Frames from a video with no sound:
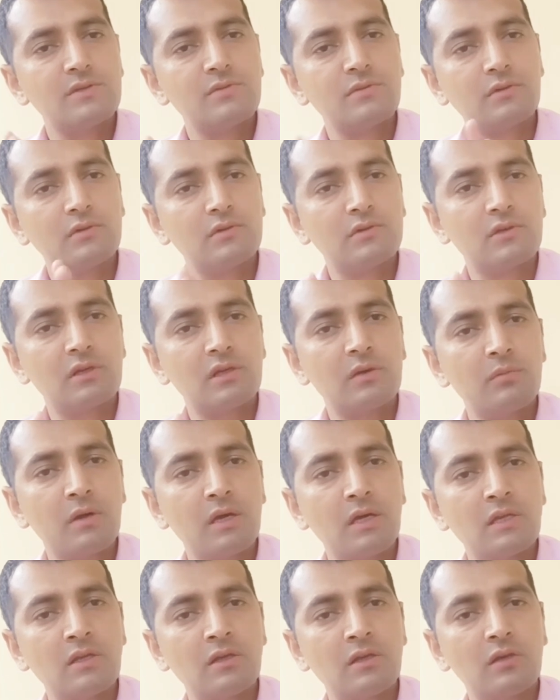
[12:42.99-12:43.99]
These are the three
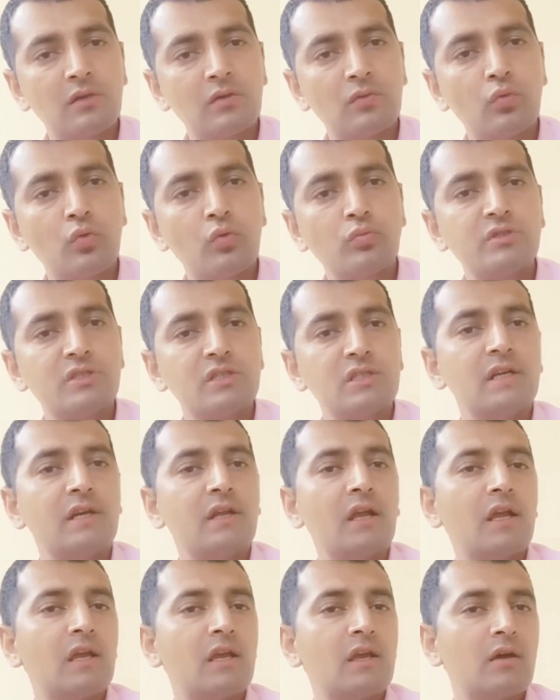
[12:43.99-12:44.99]
men whom
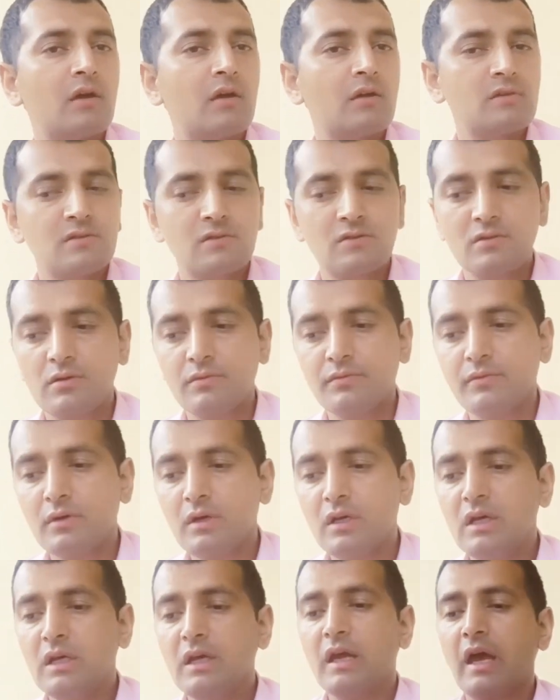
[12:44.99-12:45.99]
she take care of.